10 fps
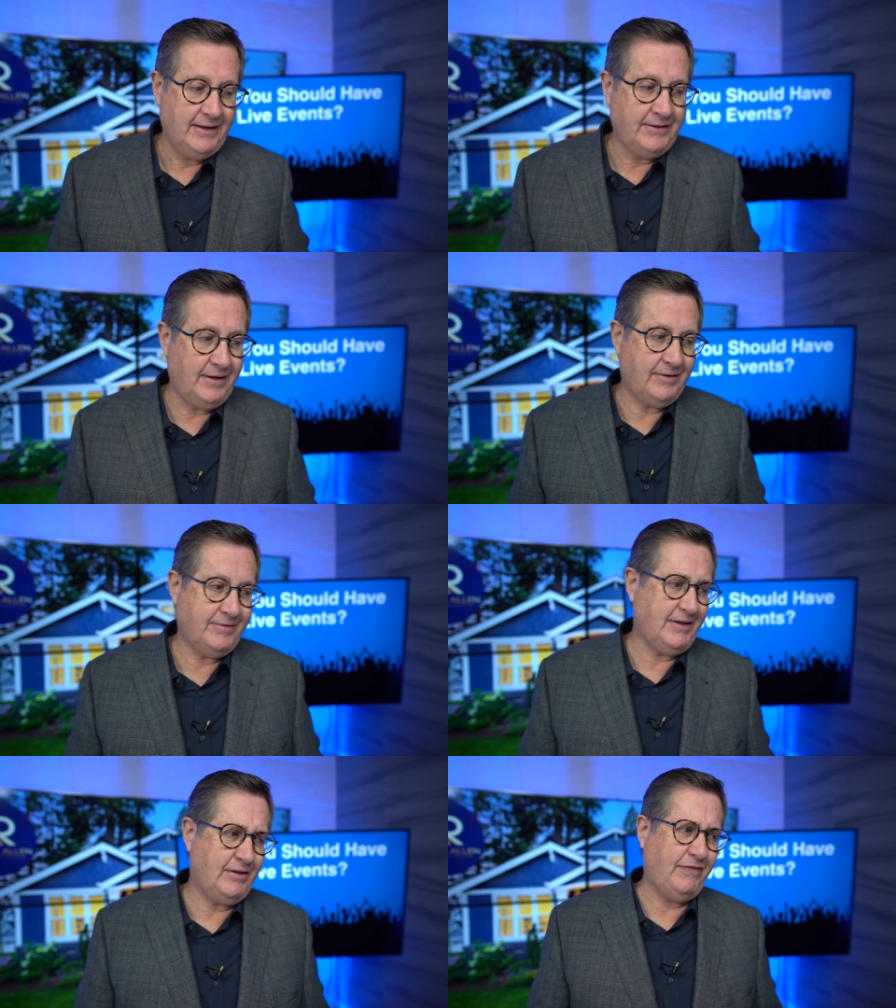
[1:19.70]
the,
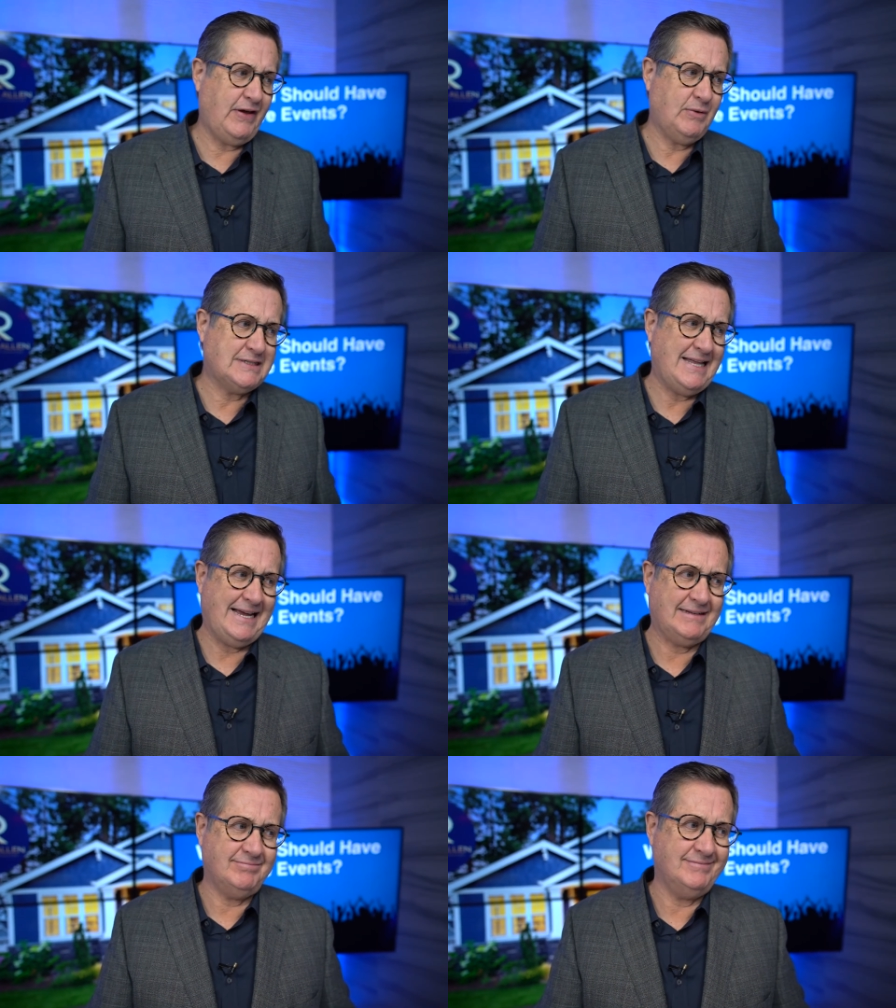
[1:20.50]
you know, the fee was
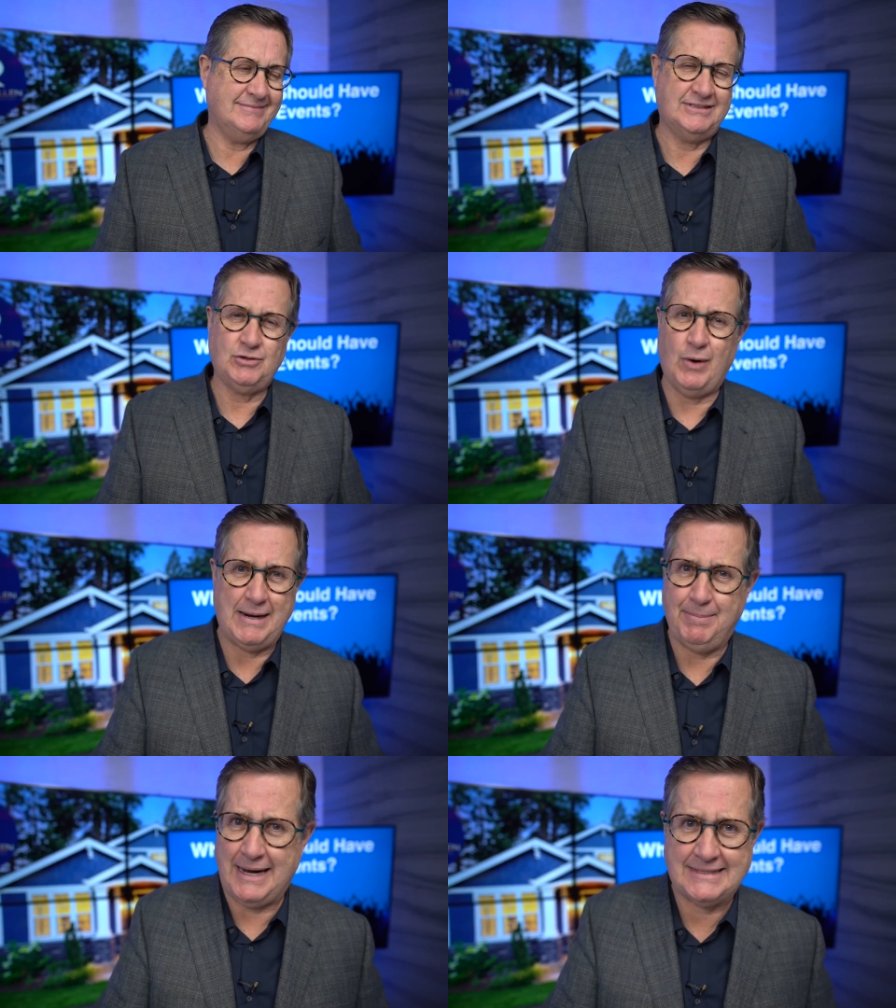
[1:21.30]
like
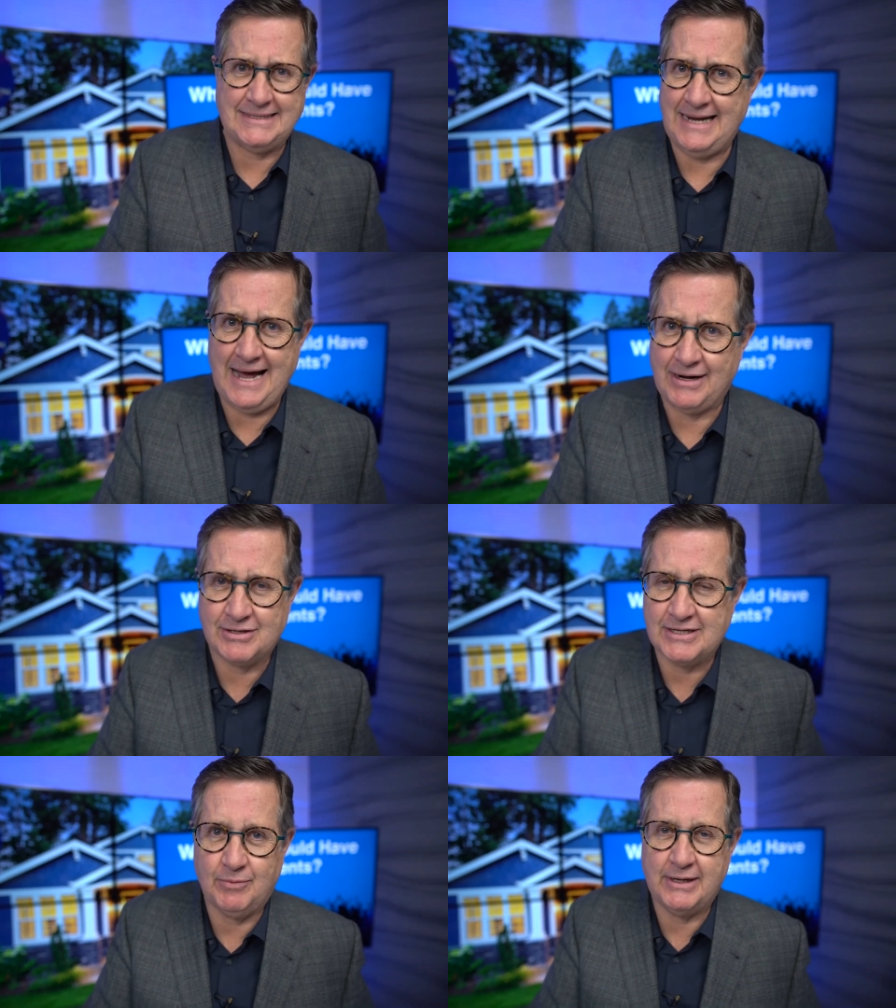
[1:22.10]
20 bucks a night or
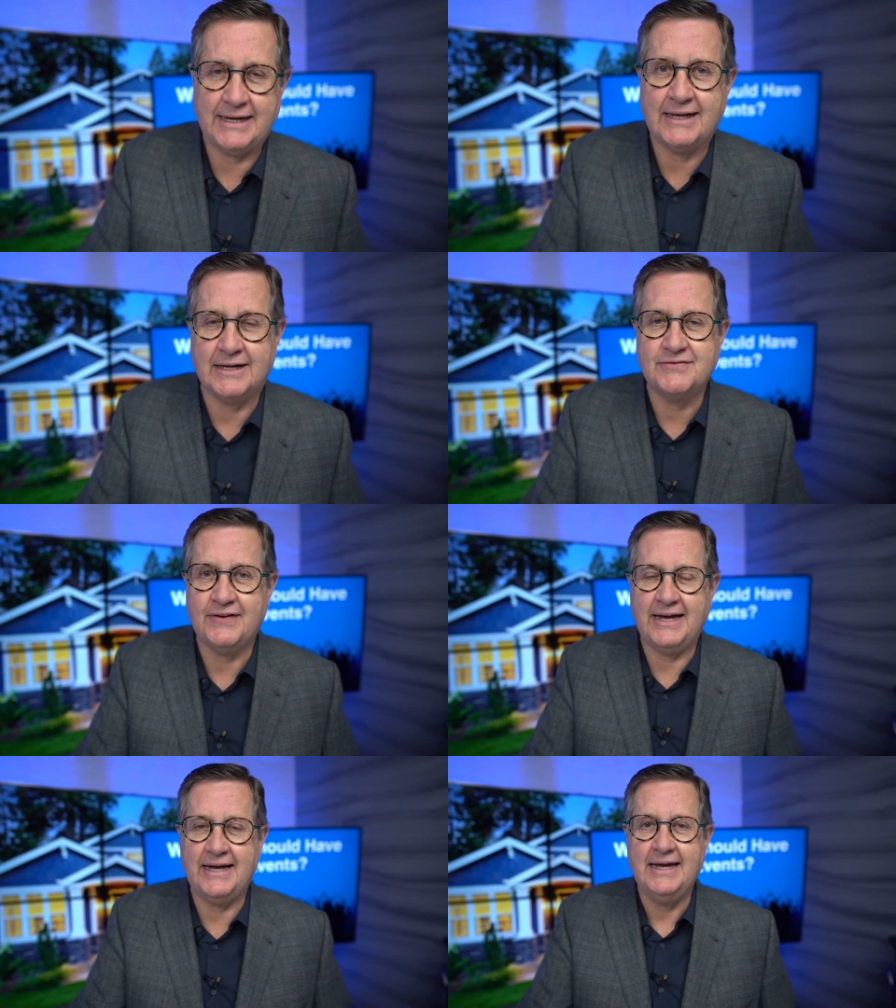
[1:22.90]
some ridiculous
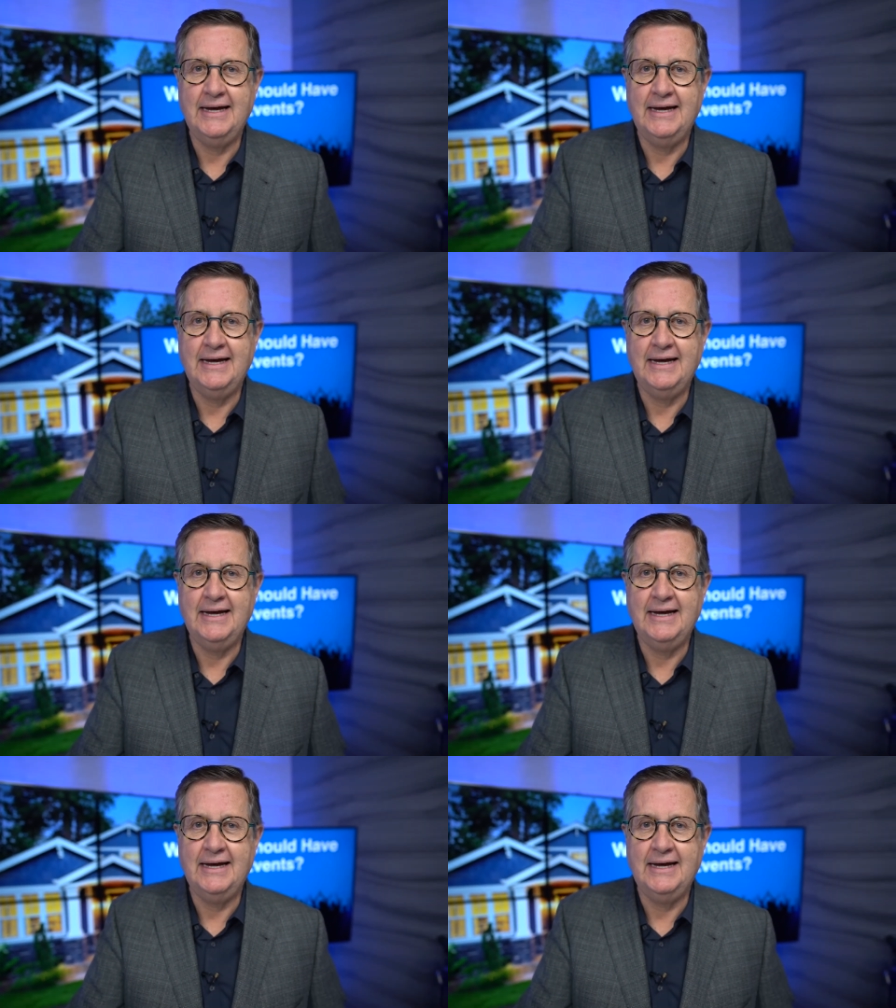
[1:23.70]
fee.